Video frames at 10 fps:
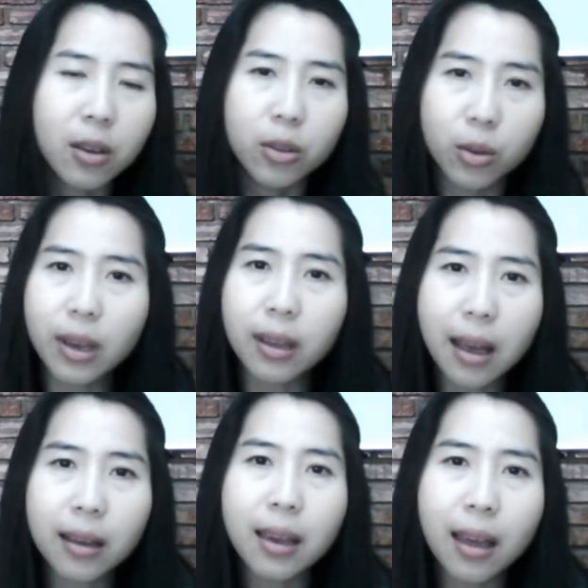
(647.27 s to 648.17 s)
You can
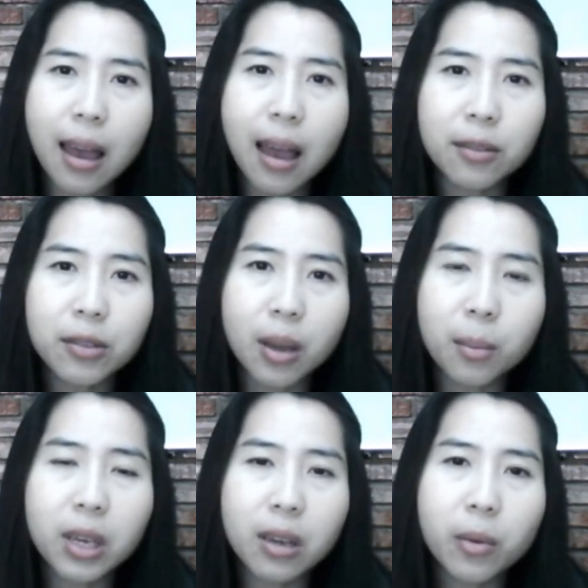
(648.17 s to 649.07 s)
again have
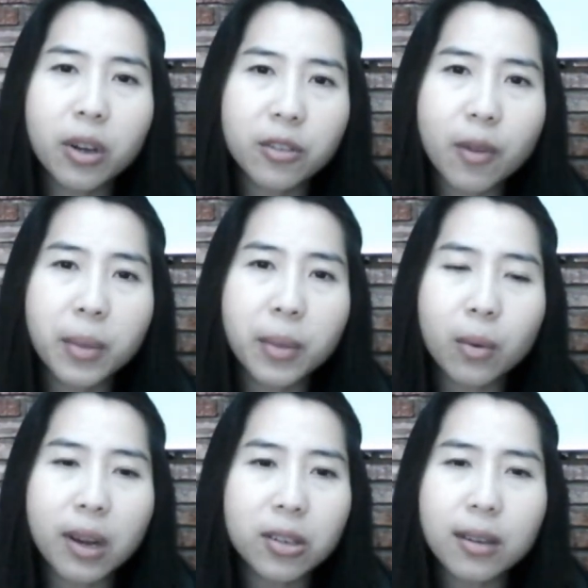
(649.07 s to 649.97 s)
some keywords from the
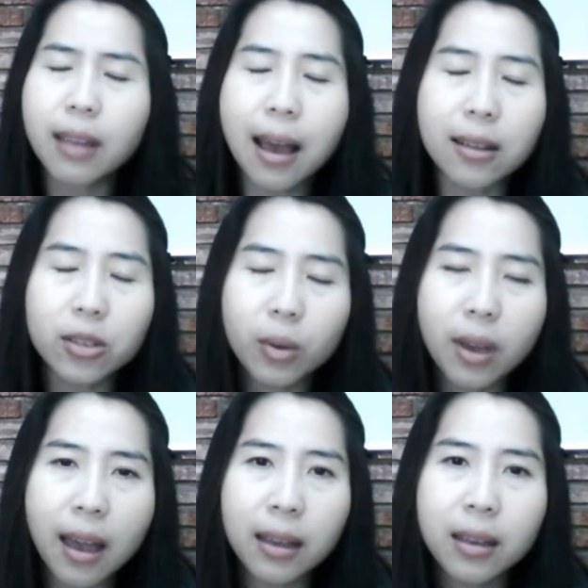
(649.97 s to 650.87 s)
question, that's
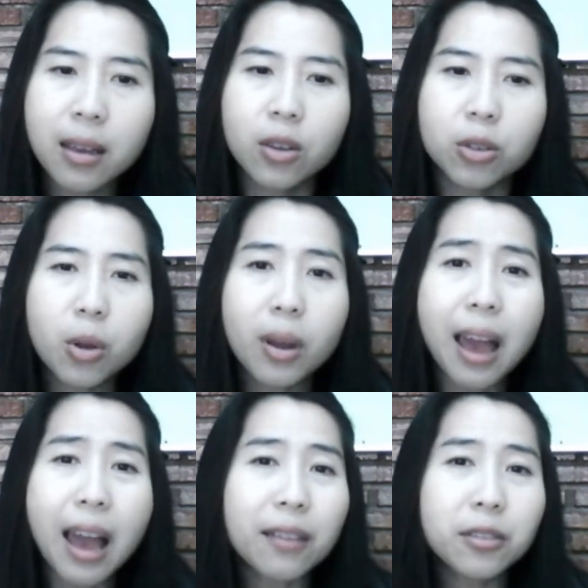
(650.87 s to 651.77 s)
okay. You don't
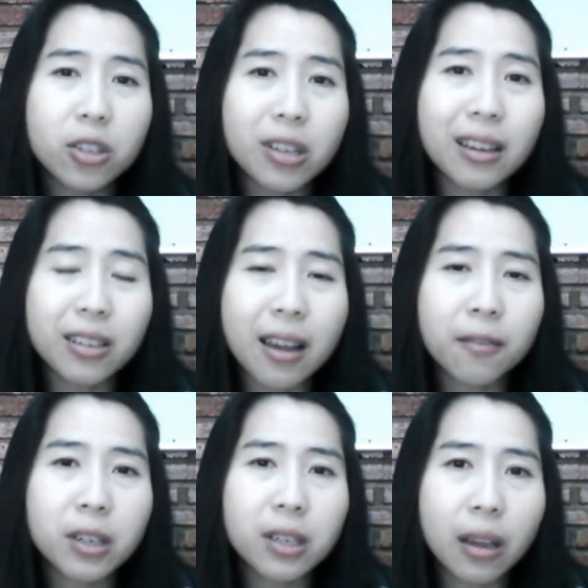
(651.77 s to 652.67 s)
have to change
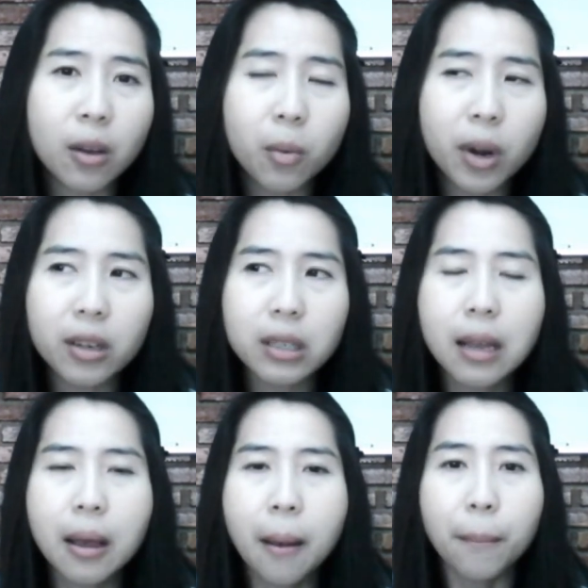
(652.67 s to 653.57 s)
every single word,
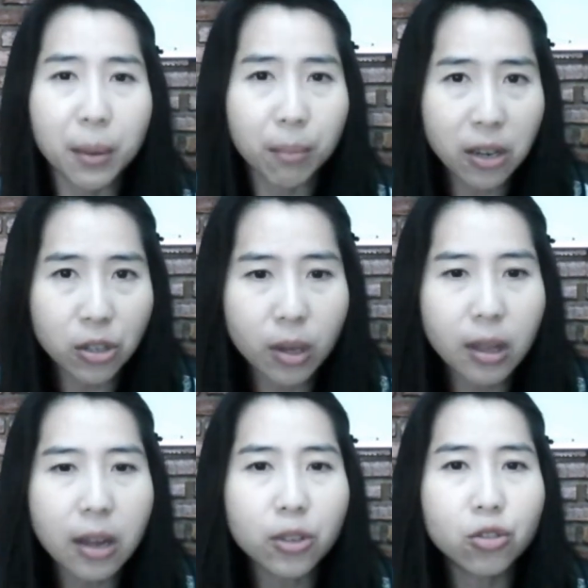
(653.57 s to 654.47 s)
but make sure
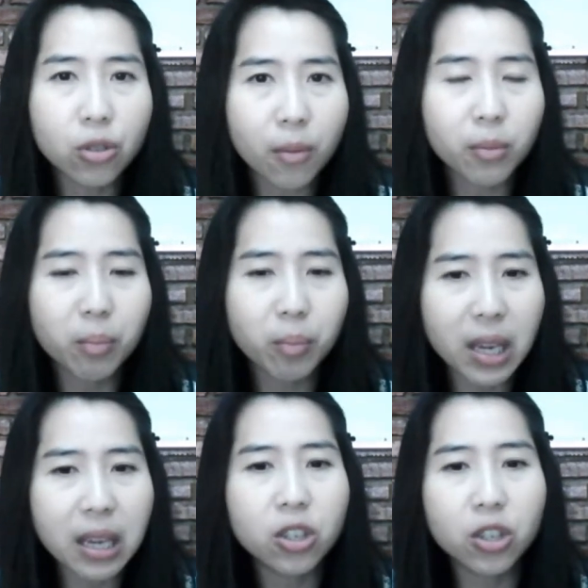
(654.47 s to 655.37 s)
that you don't
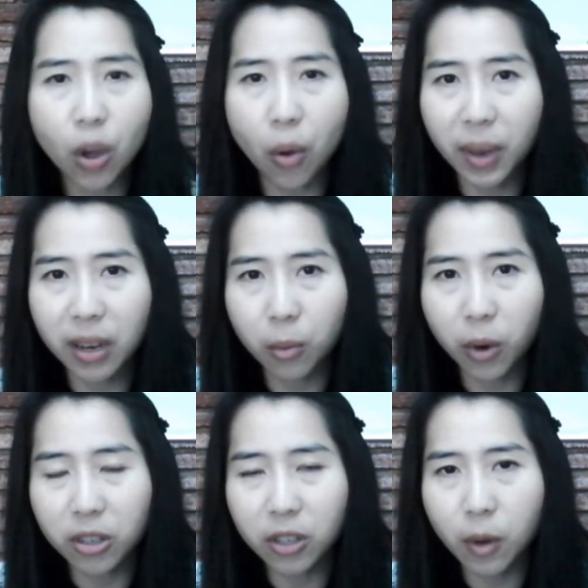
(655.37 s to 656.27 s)
repeat so many
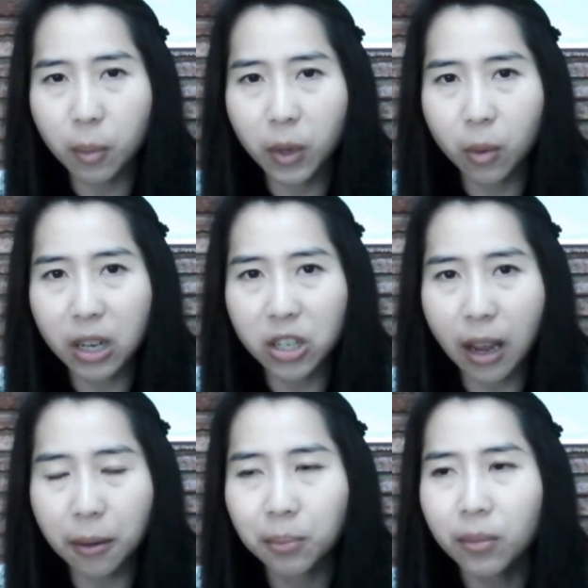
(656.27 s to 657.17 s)
words from the
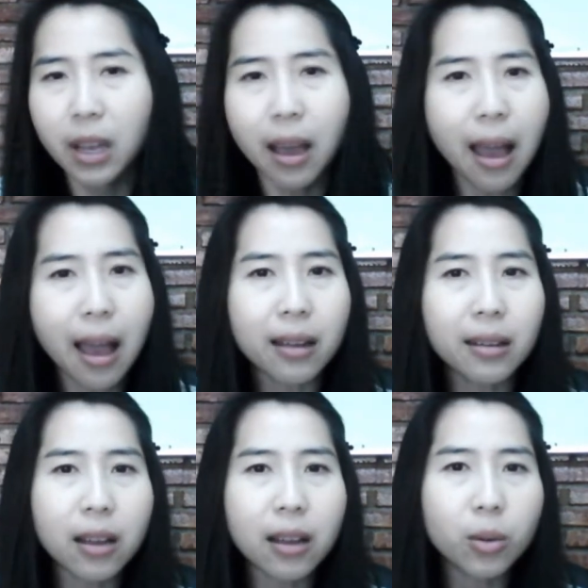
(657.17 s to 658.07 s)
question and
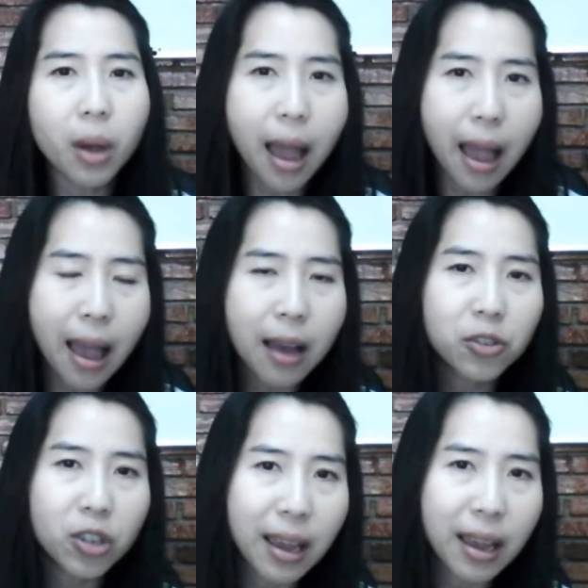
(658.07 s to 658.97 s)
that you have
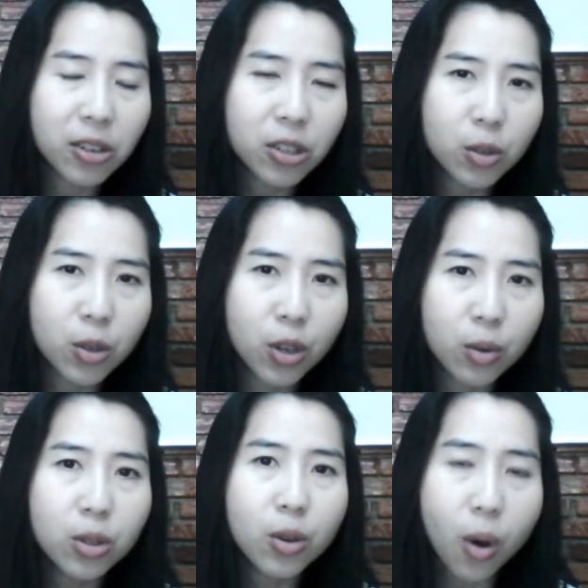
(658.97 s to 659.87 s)
changed to
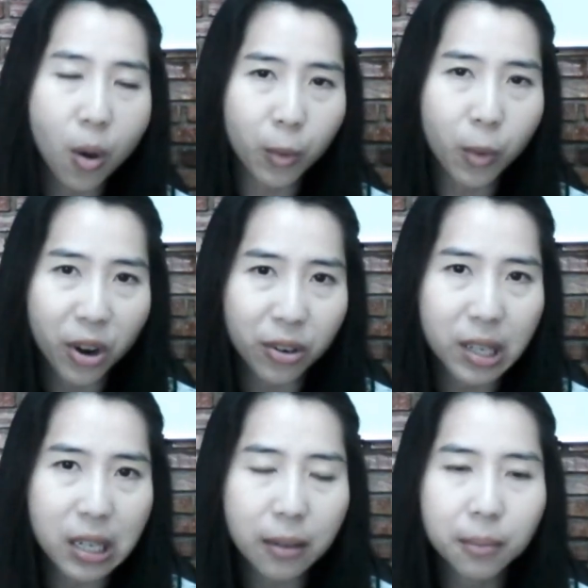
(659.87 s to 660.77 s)
use your own words.